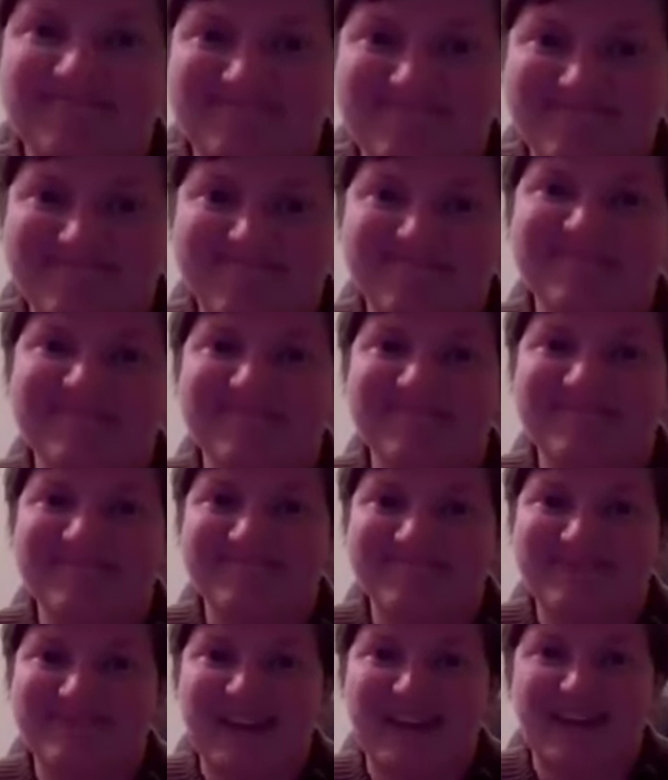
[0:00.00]

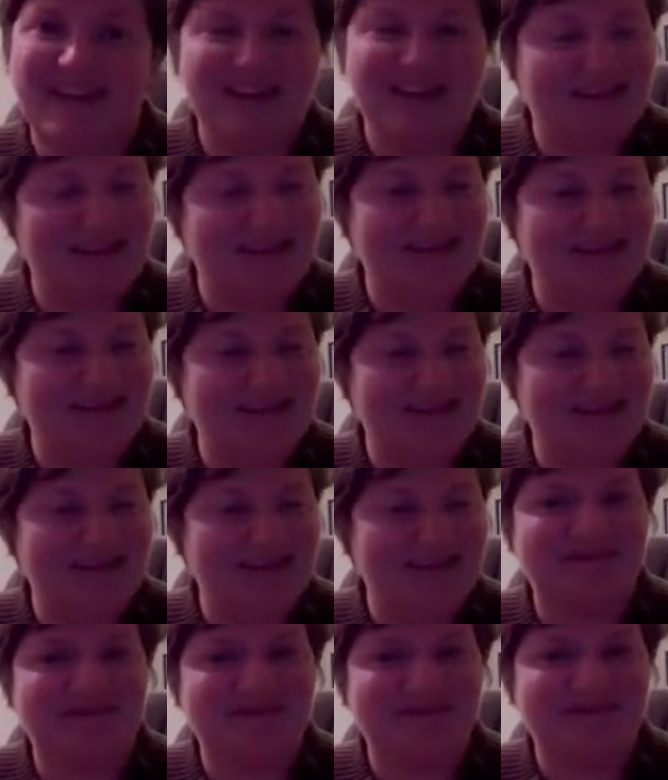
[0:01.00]

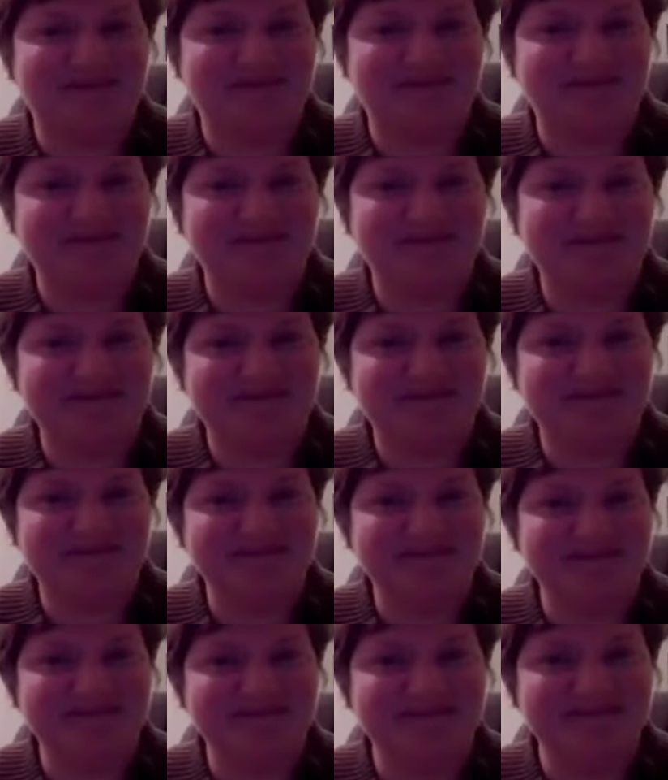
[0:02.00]

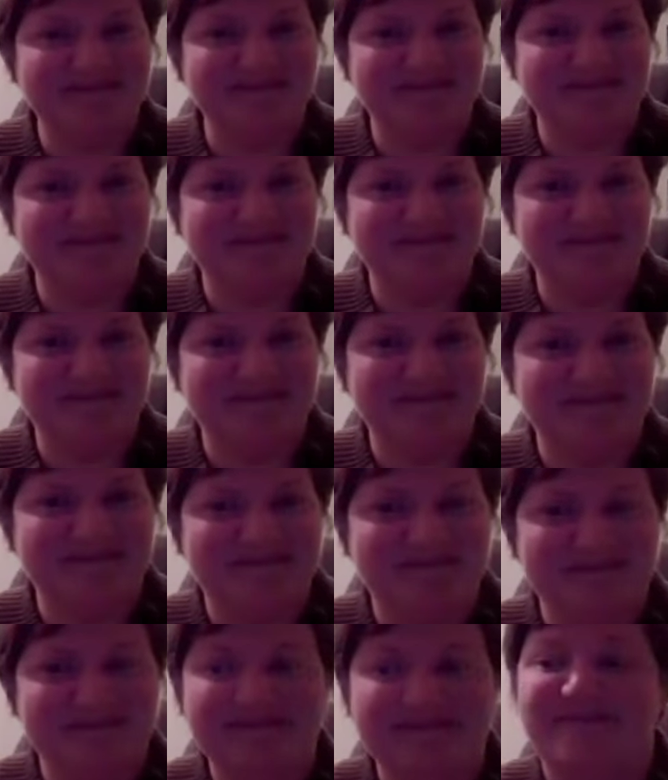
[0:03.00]

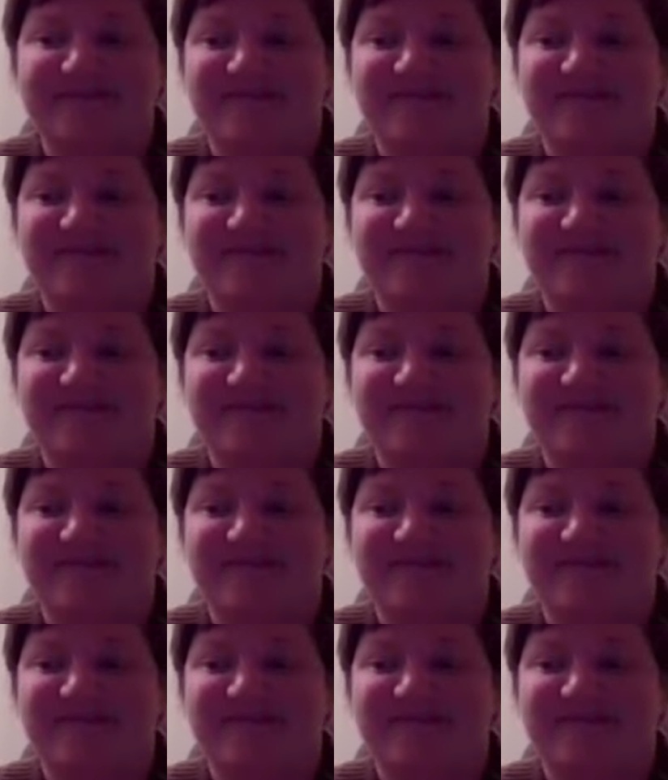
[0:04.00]
(silent)